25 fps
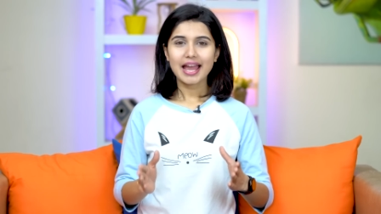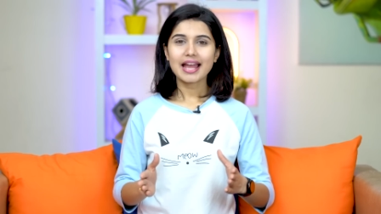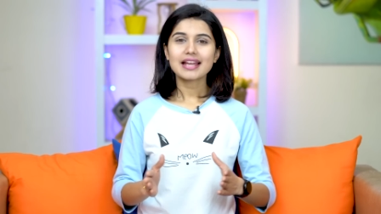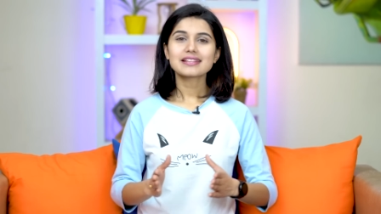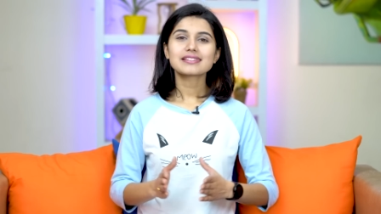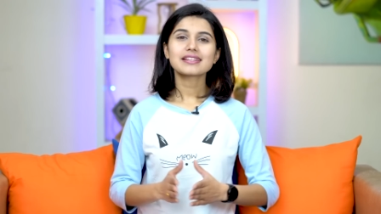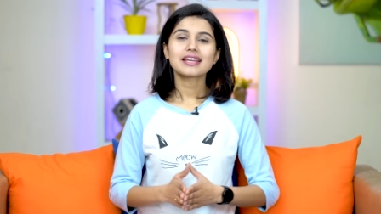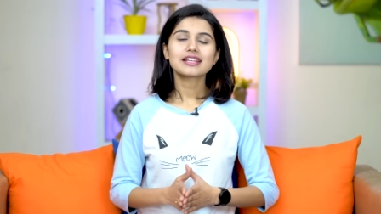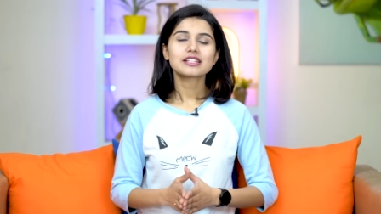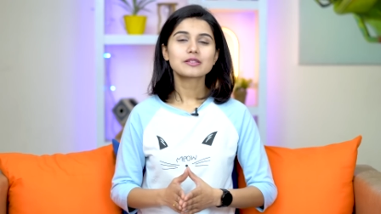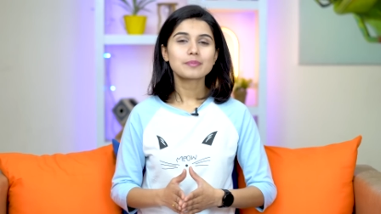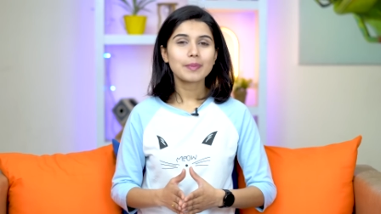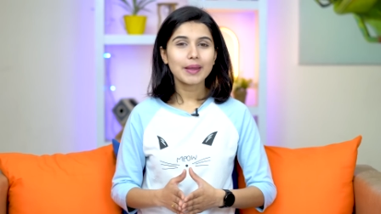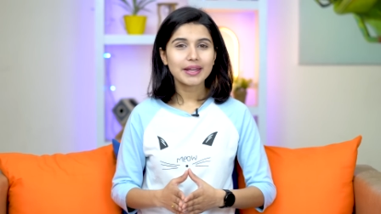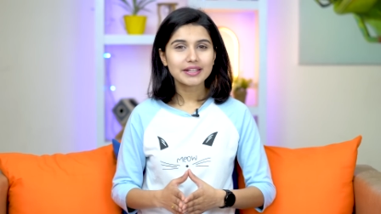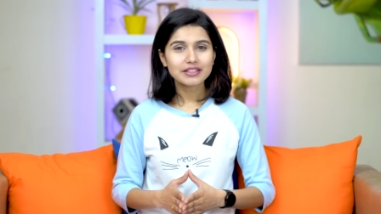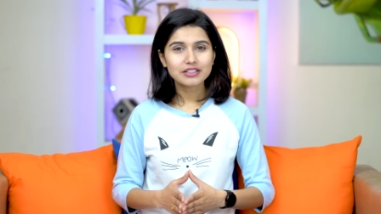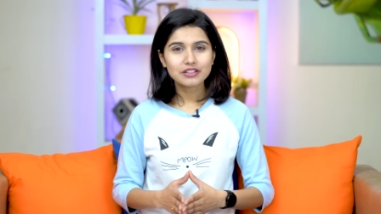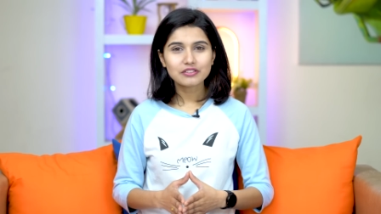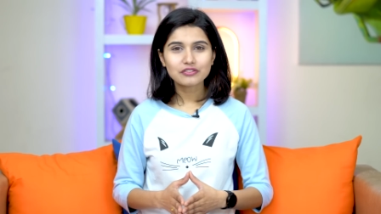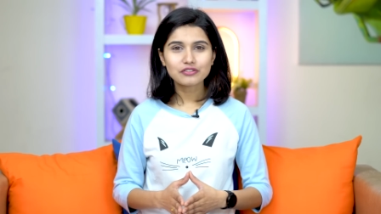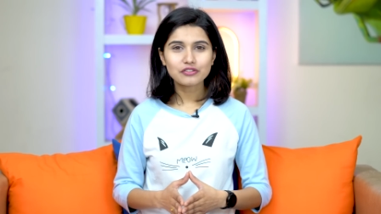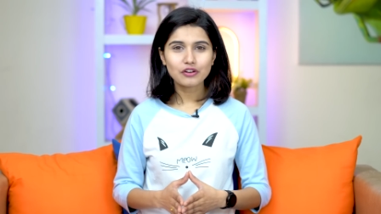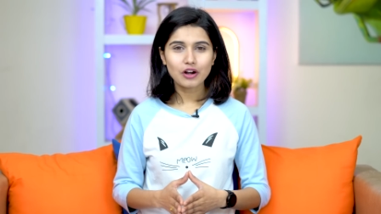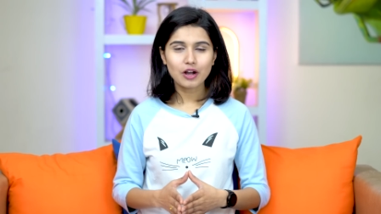As
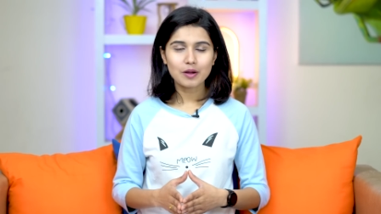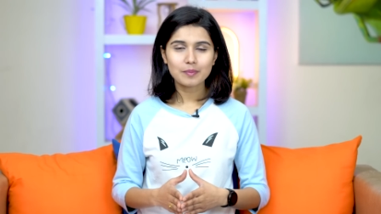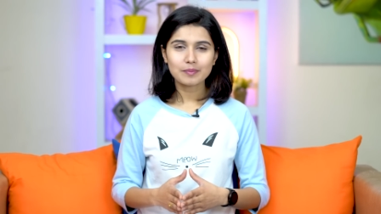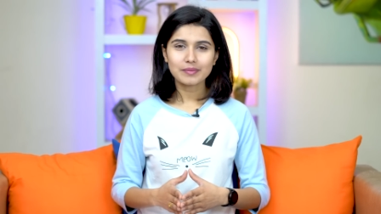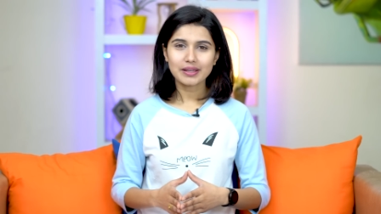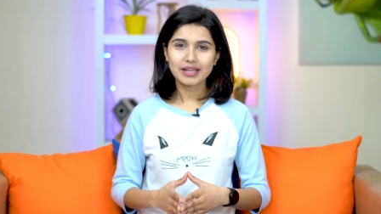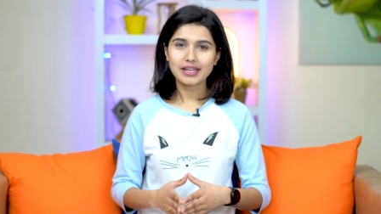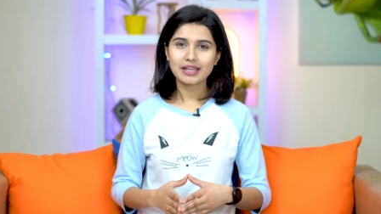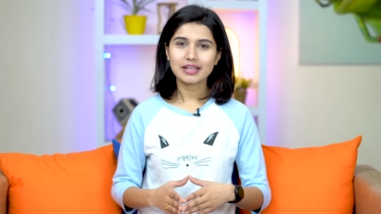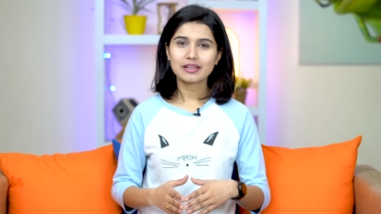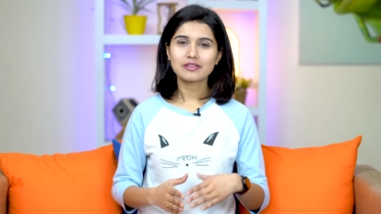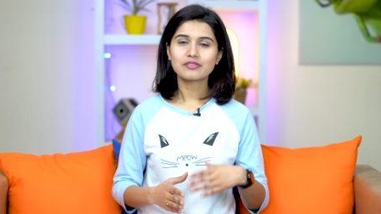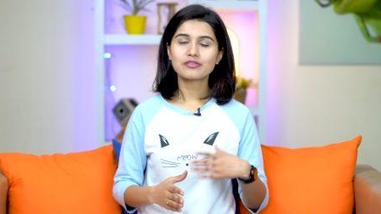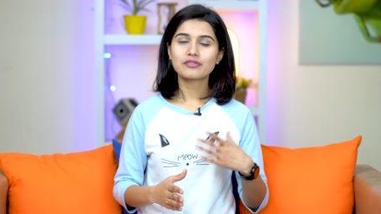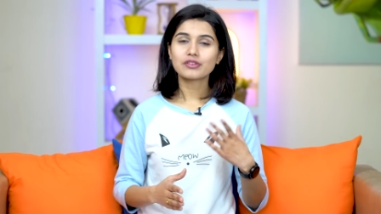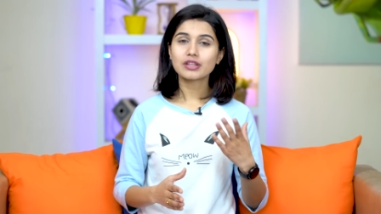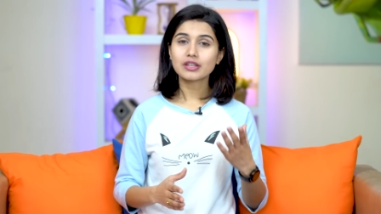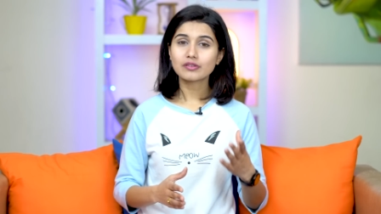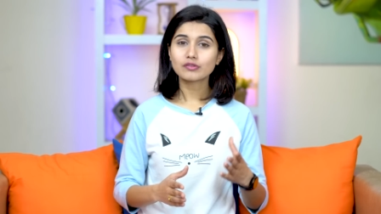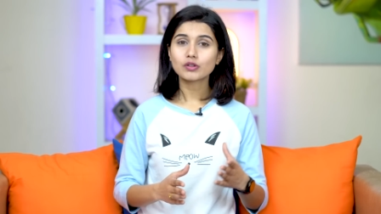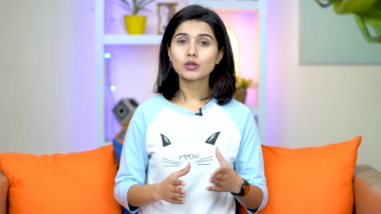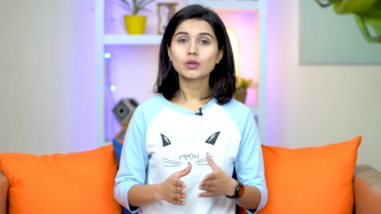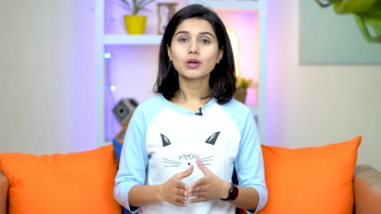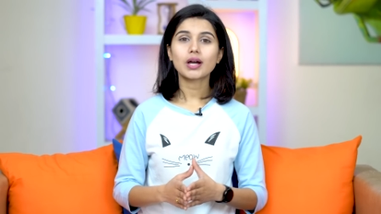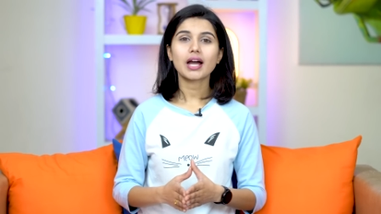expected from a
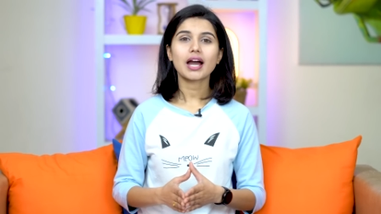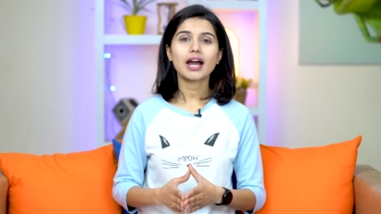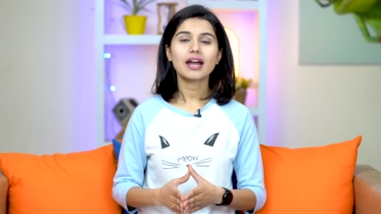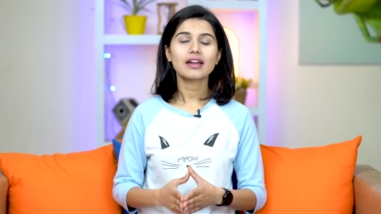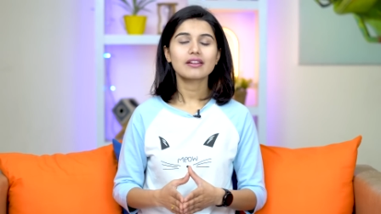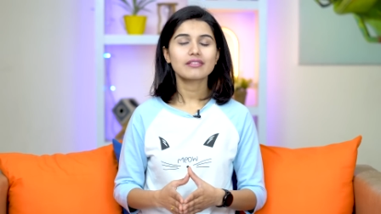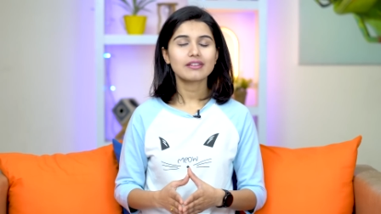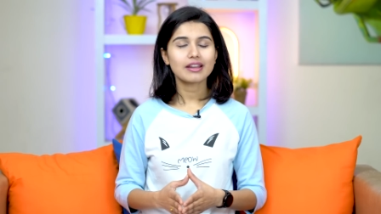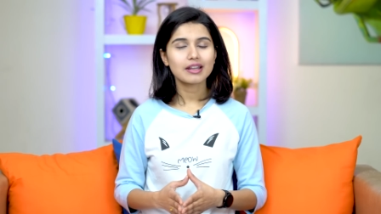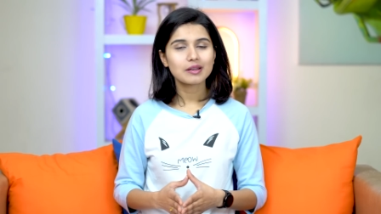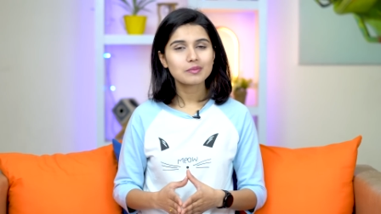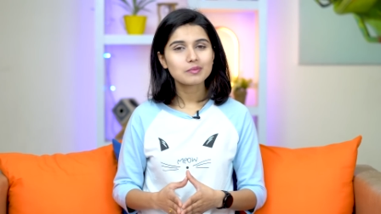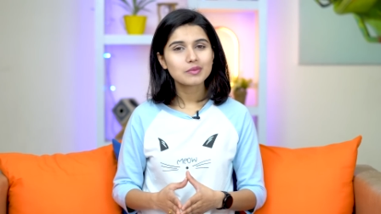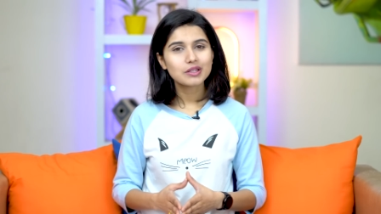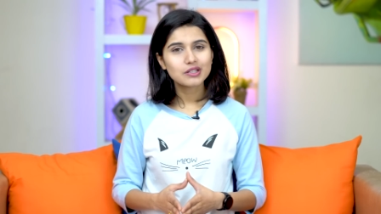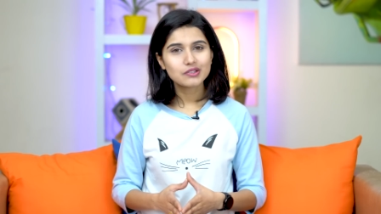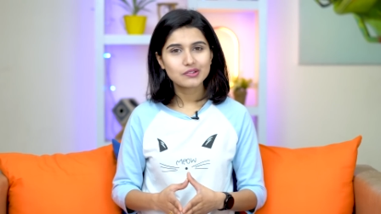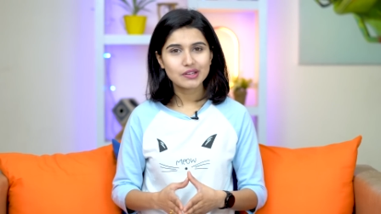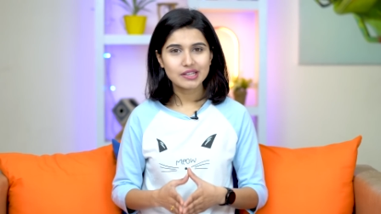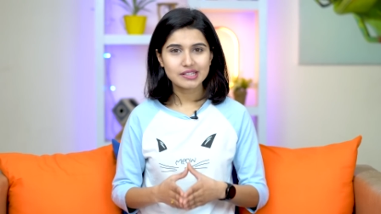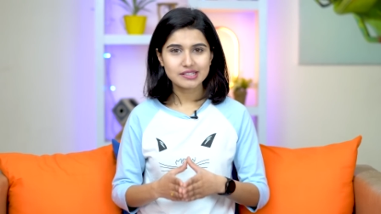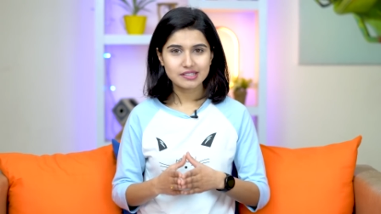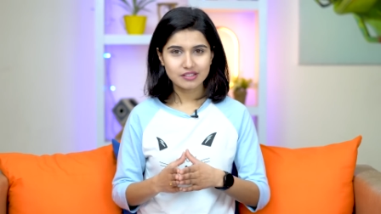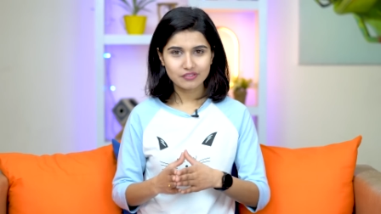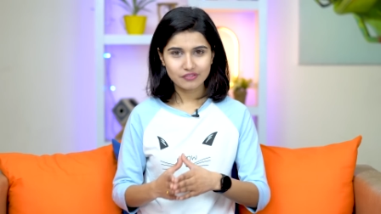Vivo higher-end
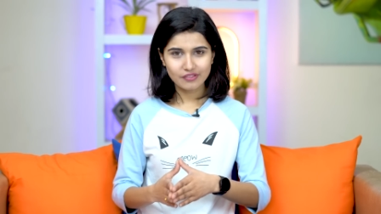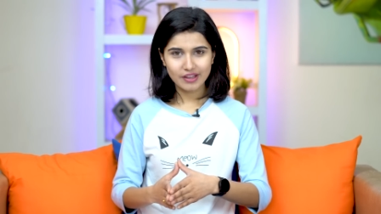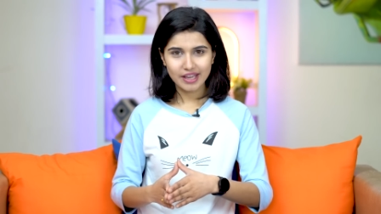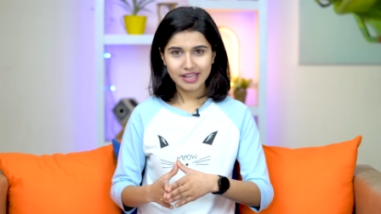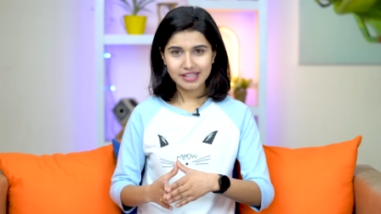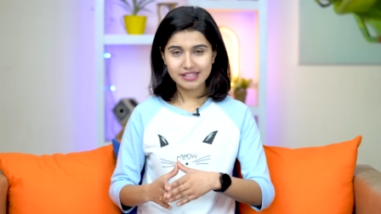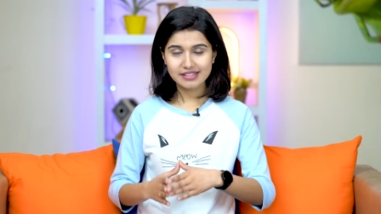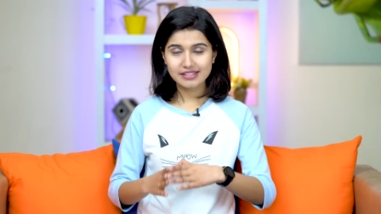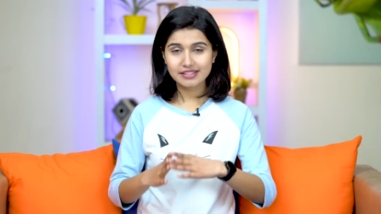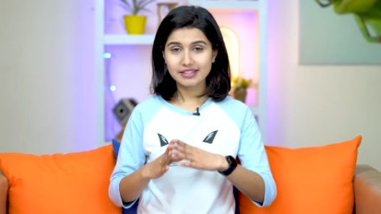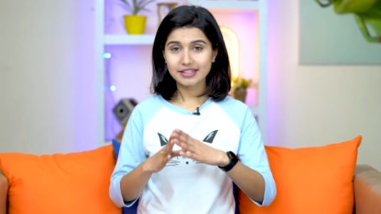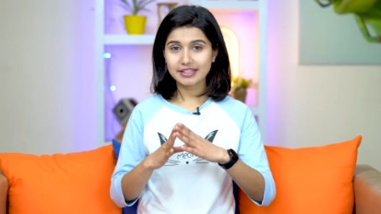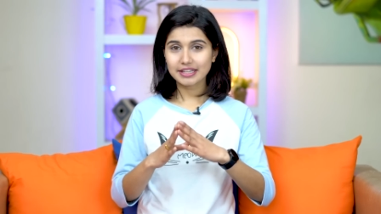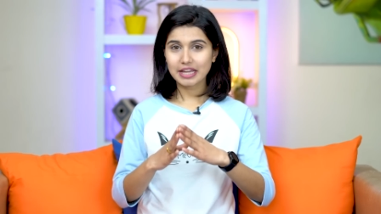mid-range device,